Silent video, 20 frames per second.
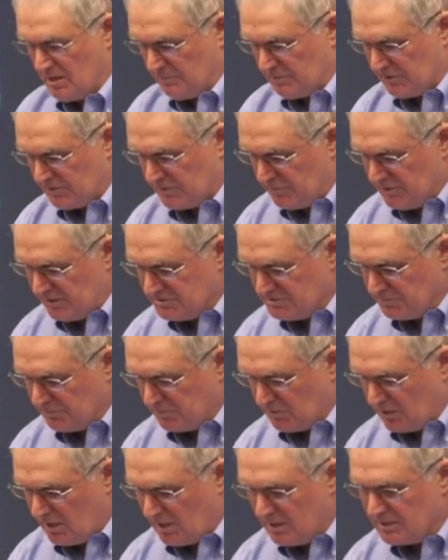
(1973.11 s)
But the big
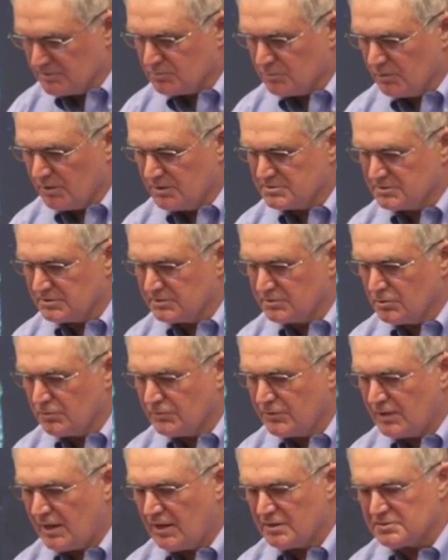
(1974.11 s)
surprise was in
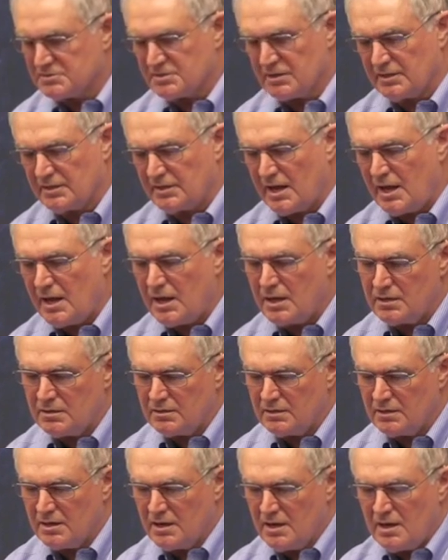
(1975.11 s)

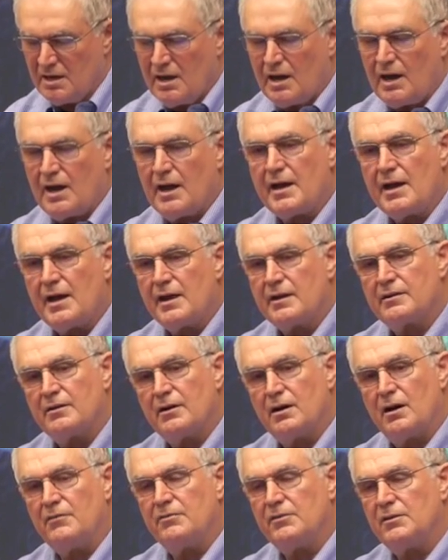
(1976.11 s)
2008, I had an
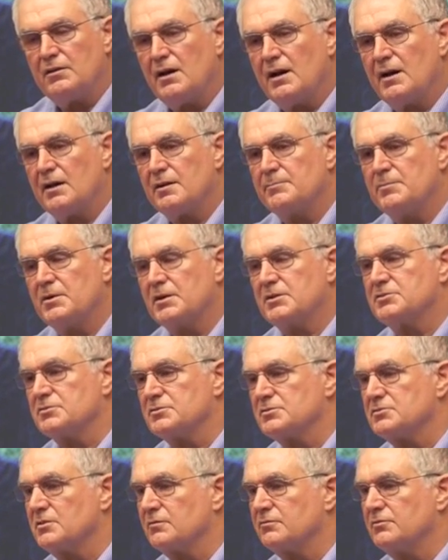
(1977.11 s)
awful lot of
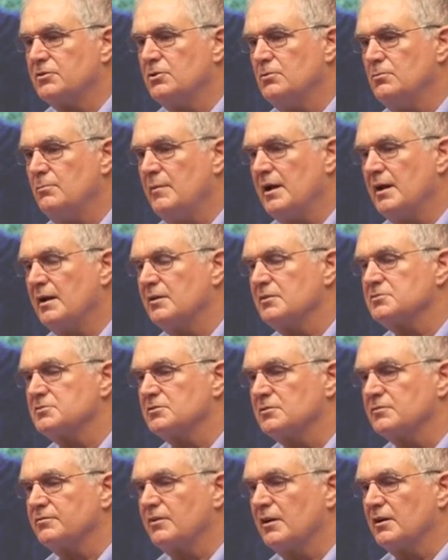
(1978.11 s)
pictures of 2 males
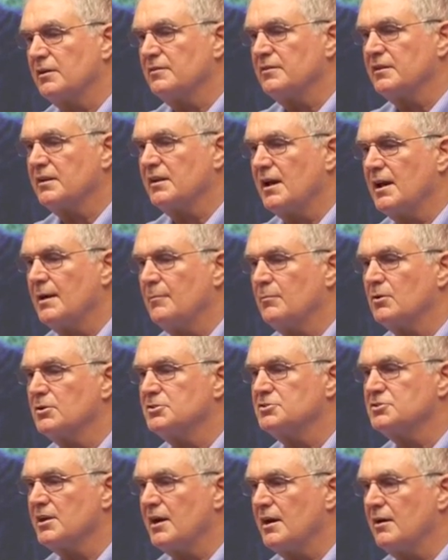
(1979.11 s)
in front of the camera
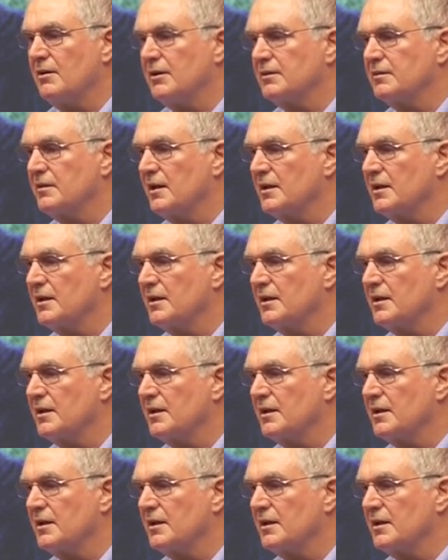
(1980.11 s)
sharing